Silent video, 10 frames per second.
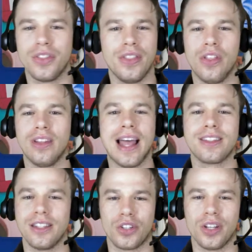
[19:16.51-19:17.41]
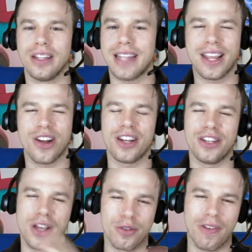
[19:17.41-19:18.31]
the lesson's going to take on
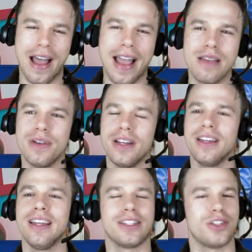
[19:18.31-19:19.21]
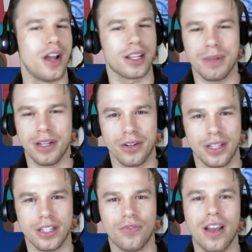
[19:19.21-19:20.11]
another vibe. It's not going to be nearly
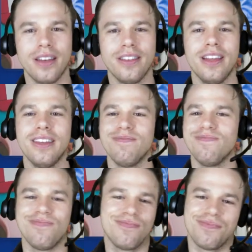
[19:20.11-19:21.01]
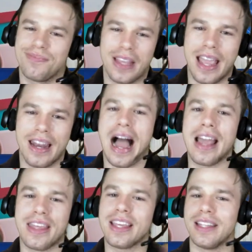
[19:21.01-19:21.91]
as fun. And I
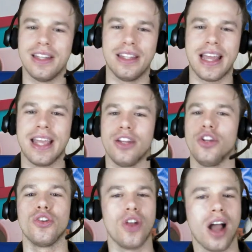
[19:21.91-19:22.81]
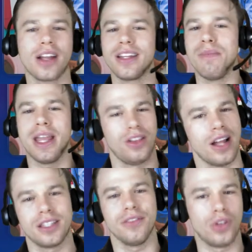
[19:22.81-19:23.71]
think at the end of the day, you're not going to make
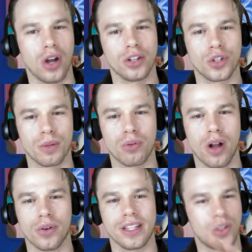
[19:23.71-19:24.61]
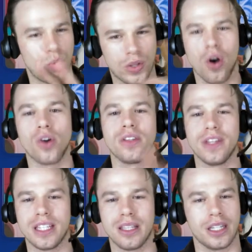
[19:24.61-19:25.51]
lots of long-term progress with all of
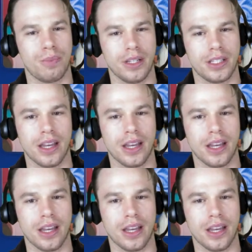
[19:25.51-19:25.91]
these explicit